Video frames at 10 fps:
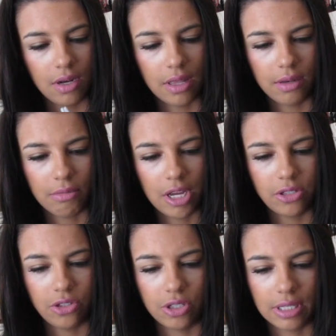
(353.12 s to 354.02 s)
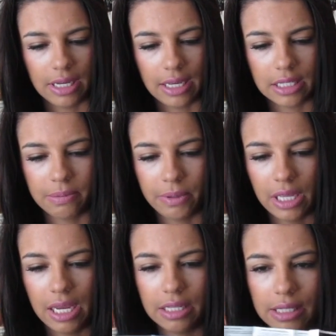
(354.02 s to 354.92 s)
Nothing much. It just like
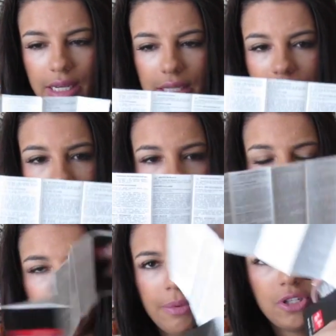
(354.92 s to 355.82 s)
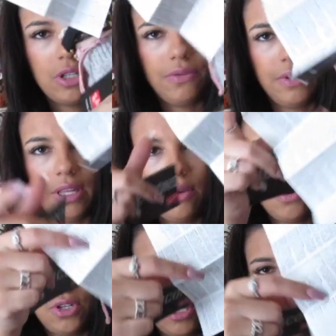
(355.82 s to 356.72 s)
explains, I guess, everything in a bunch of different
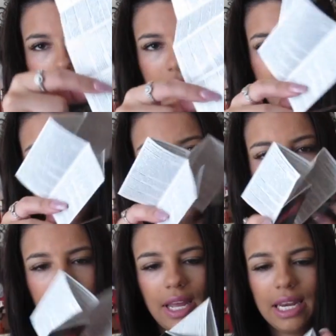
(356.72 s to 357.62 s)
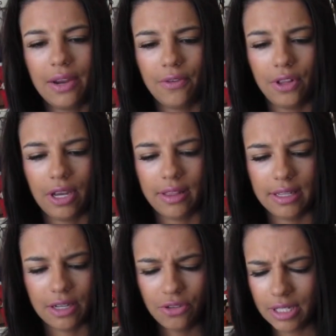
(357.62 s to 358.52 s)
languages. I don't know. I never look at
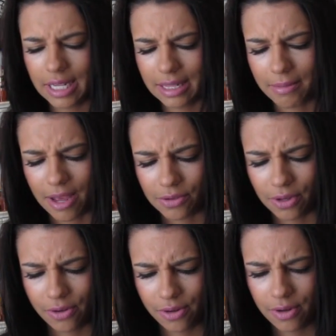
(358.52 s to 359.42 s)
these. I usually take them out, so I don't